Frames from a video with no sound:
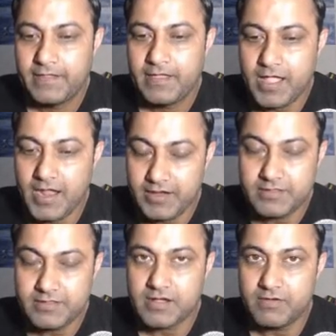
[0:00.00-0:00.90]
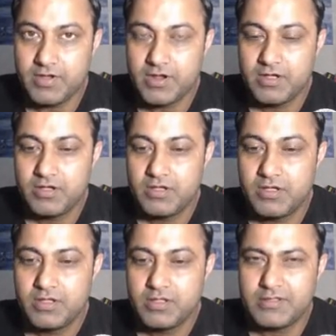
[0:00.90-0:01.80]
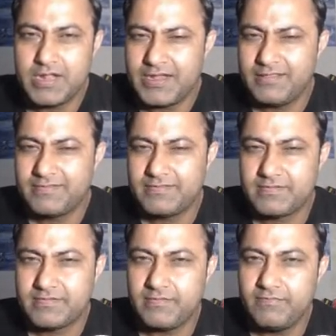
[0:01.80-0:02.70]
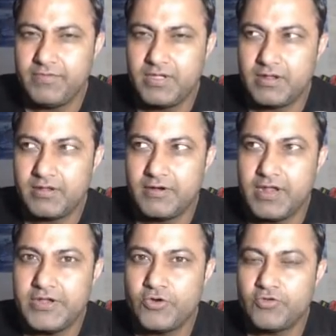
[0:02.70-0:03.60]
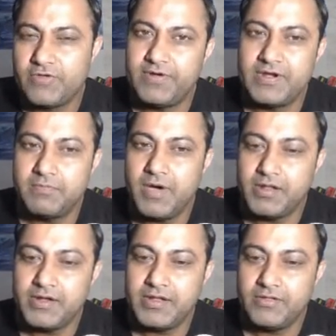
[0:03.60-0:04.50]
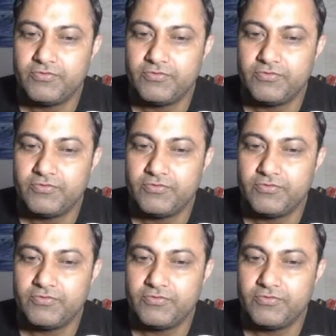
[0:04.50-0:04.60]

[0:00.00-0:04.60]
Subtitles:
add the cover that is somewhere related to affiliate marketing.